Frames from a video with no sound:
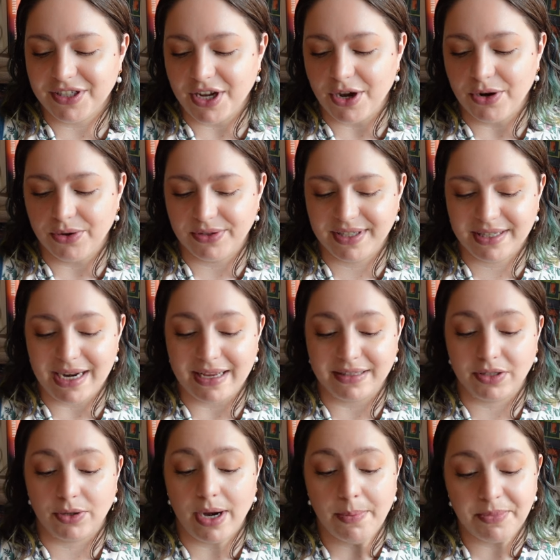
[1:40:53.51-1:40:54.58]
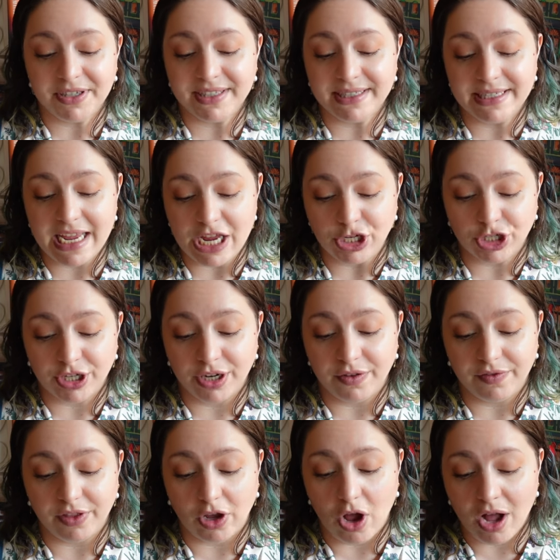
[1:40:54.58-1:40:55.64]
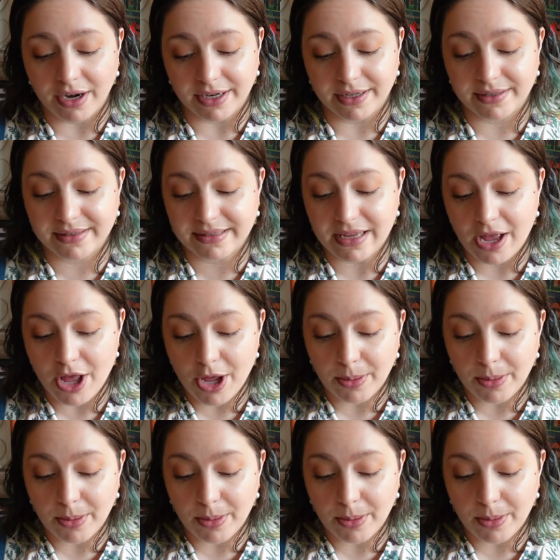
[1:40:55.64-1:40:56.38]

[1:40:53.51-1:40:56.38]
toast as a representation of the goddess.